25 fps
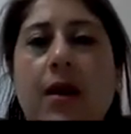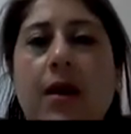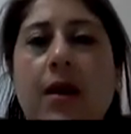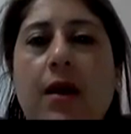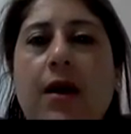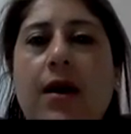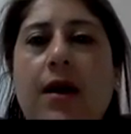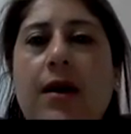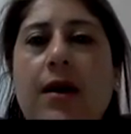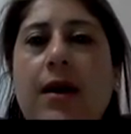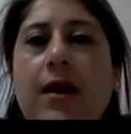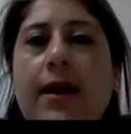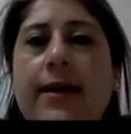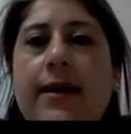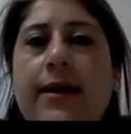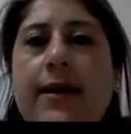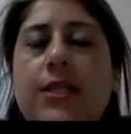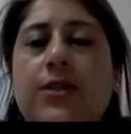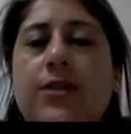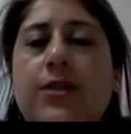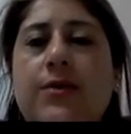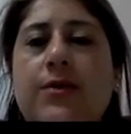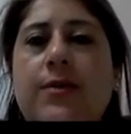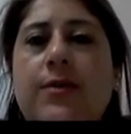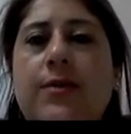I'd like
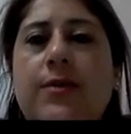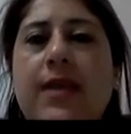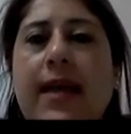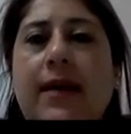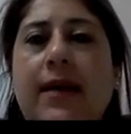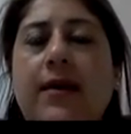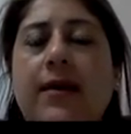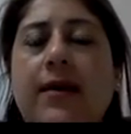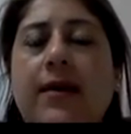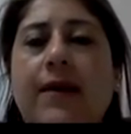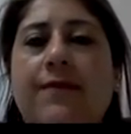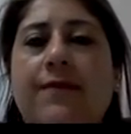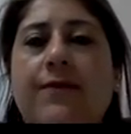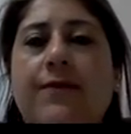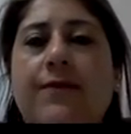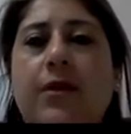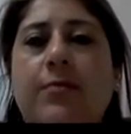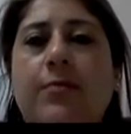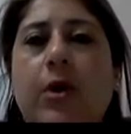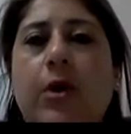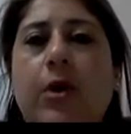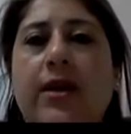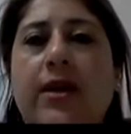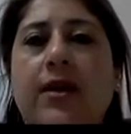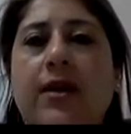to thank
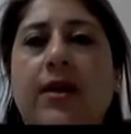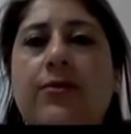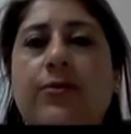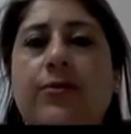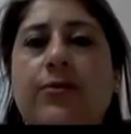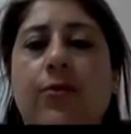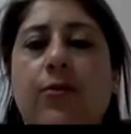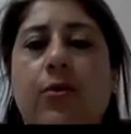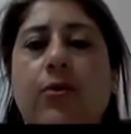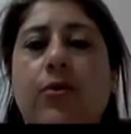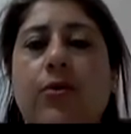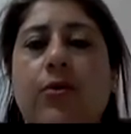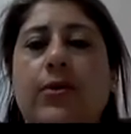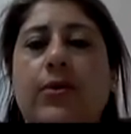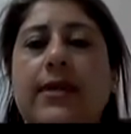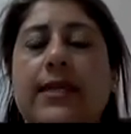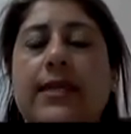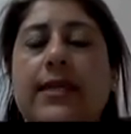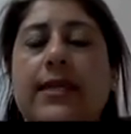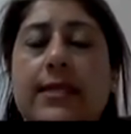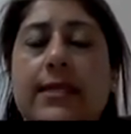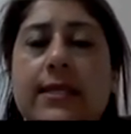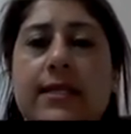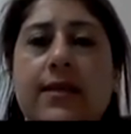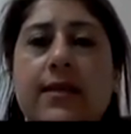everybody for
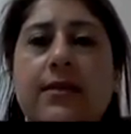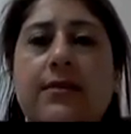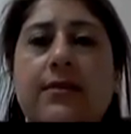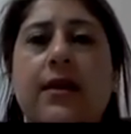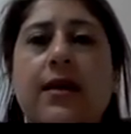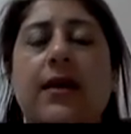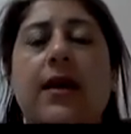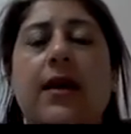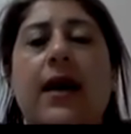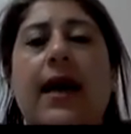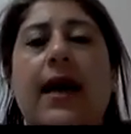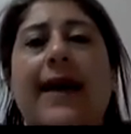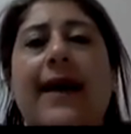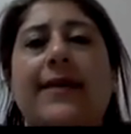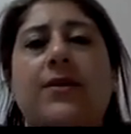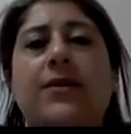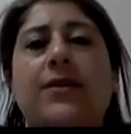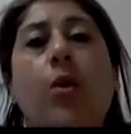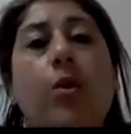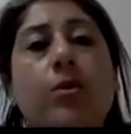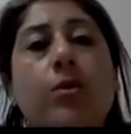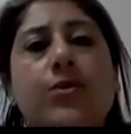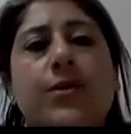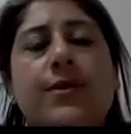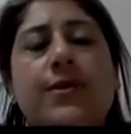listening, and
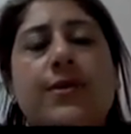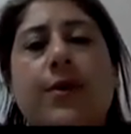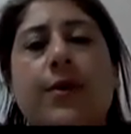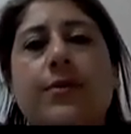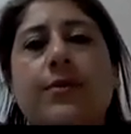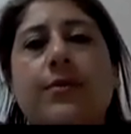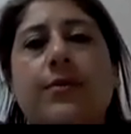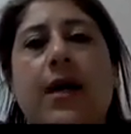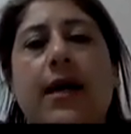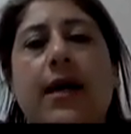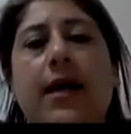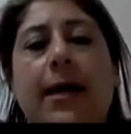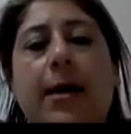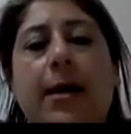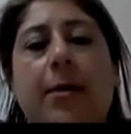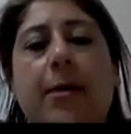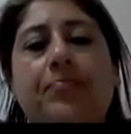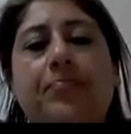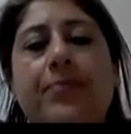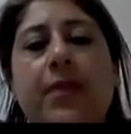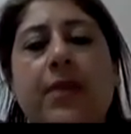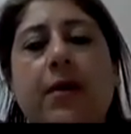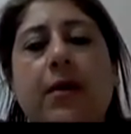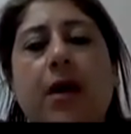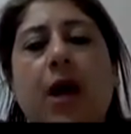also
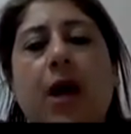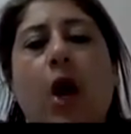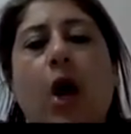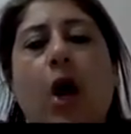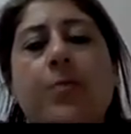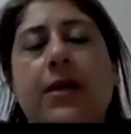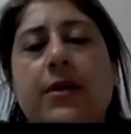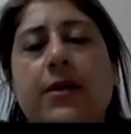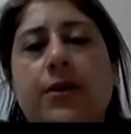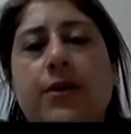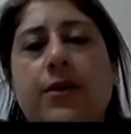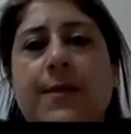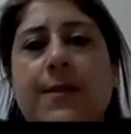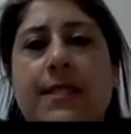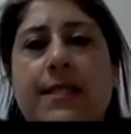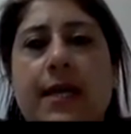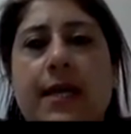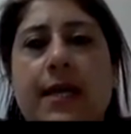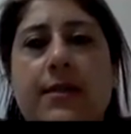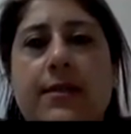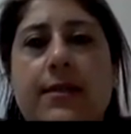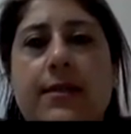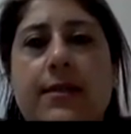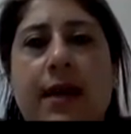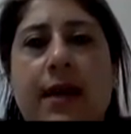hope
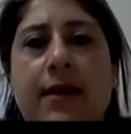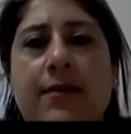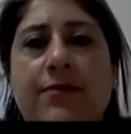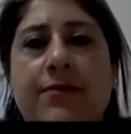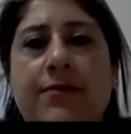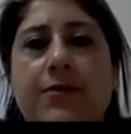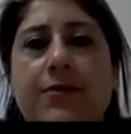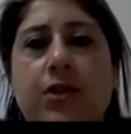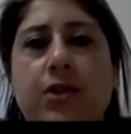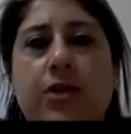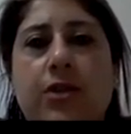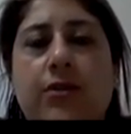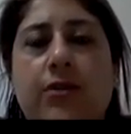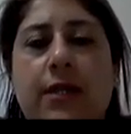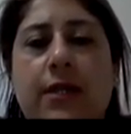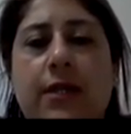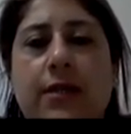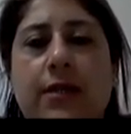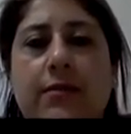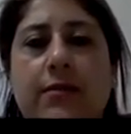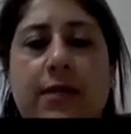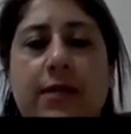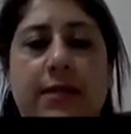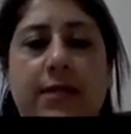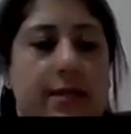that you stay
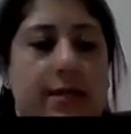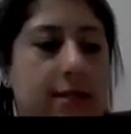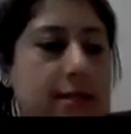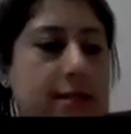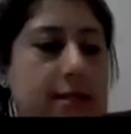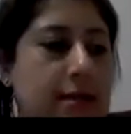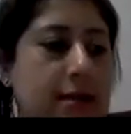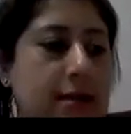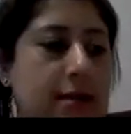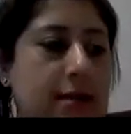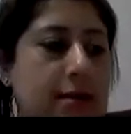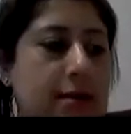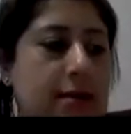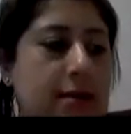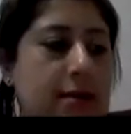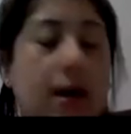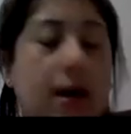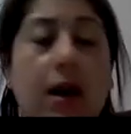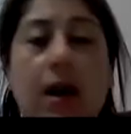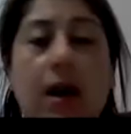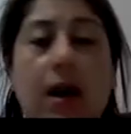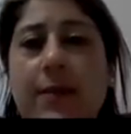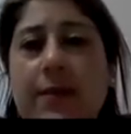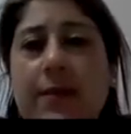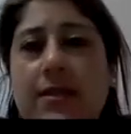safe during this
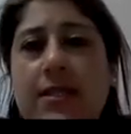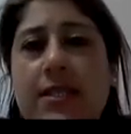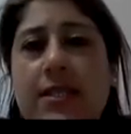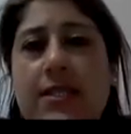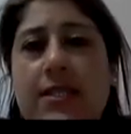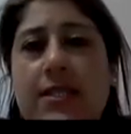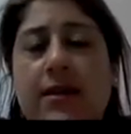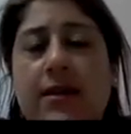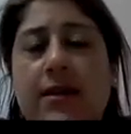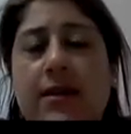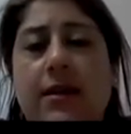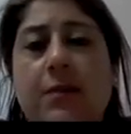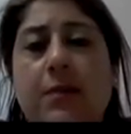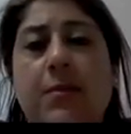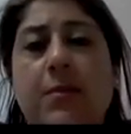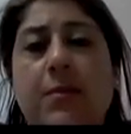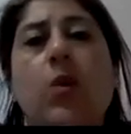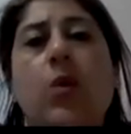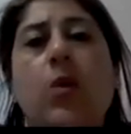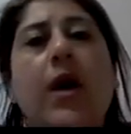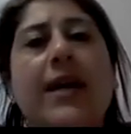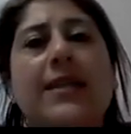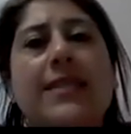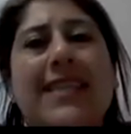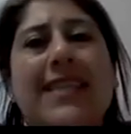climate, and it
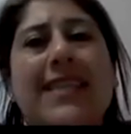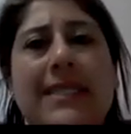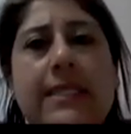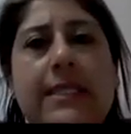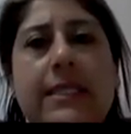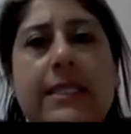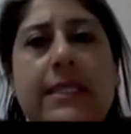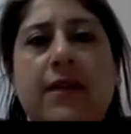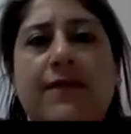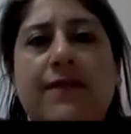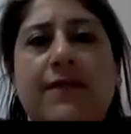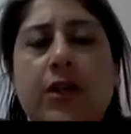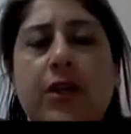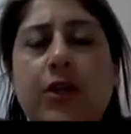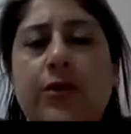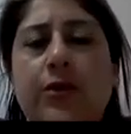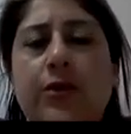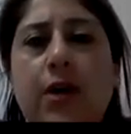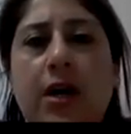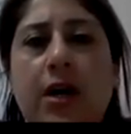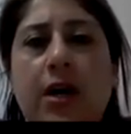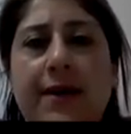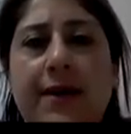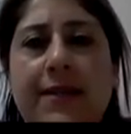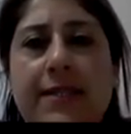can be quite testing for
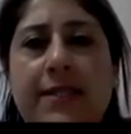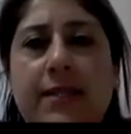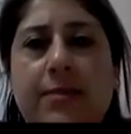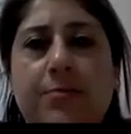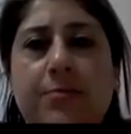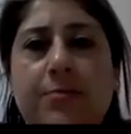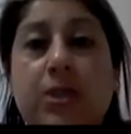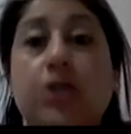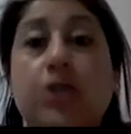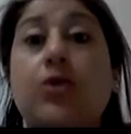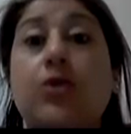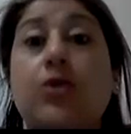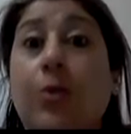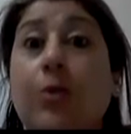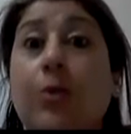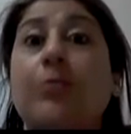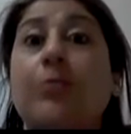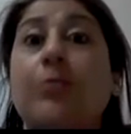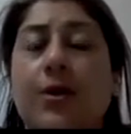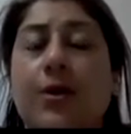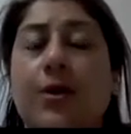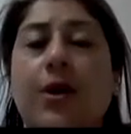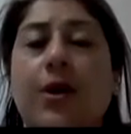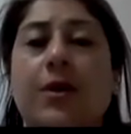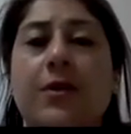you guys, but you're
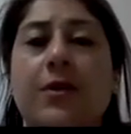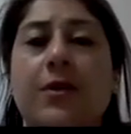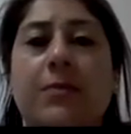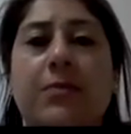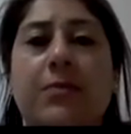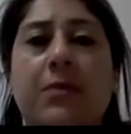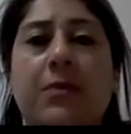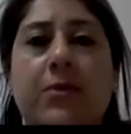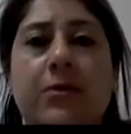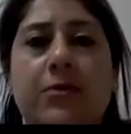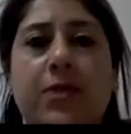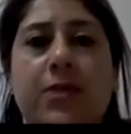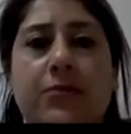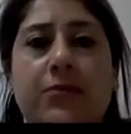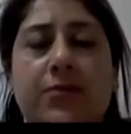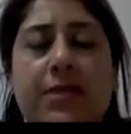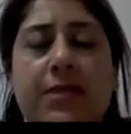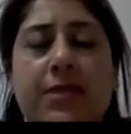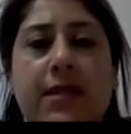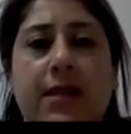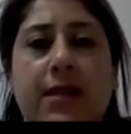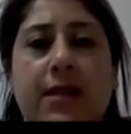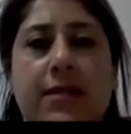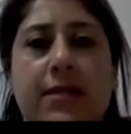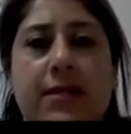also going to be building
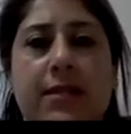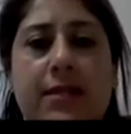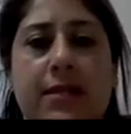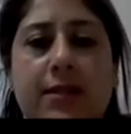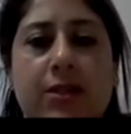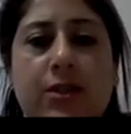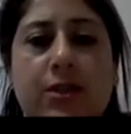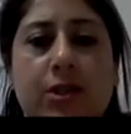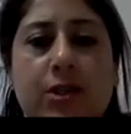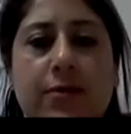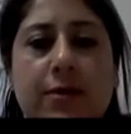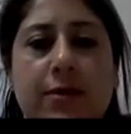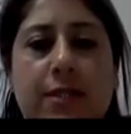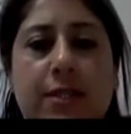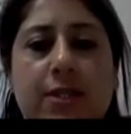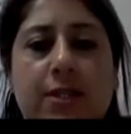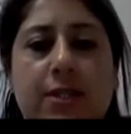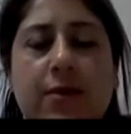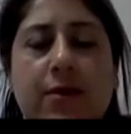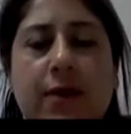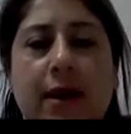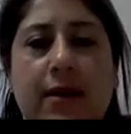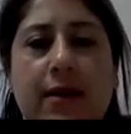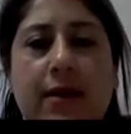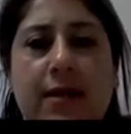resilience and endurance
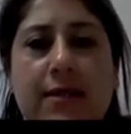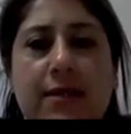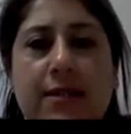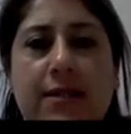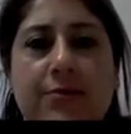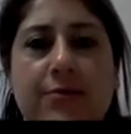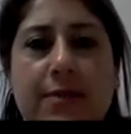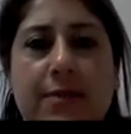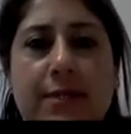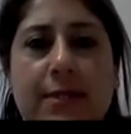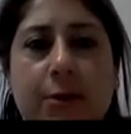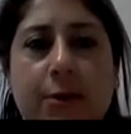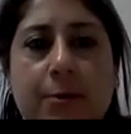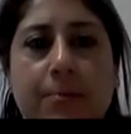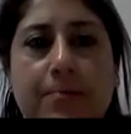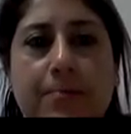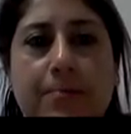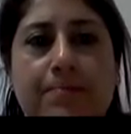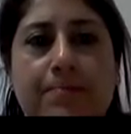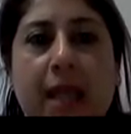throughout as a result.